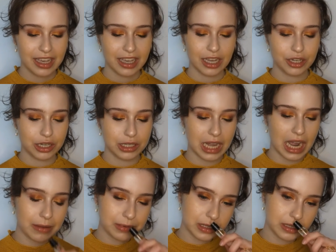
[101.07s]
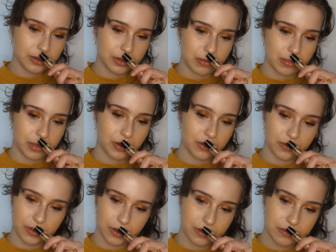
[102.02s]
It's just absolutely
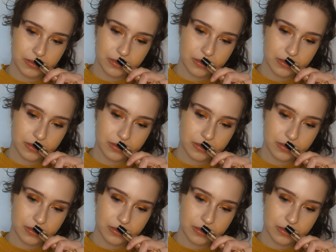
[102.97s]
beautiful.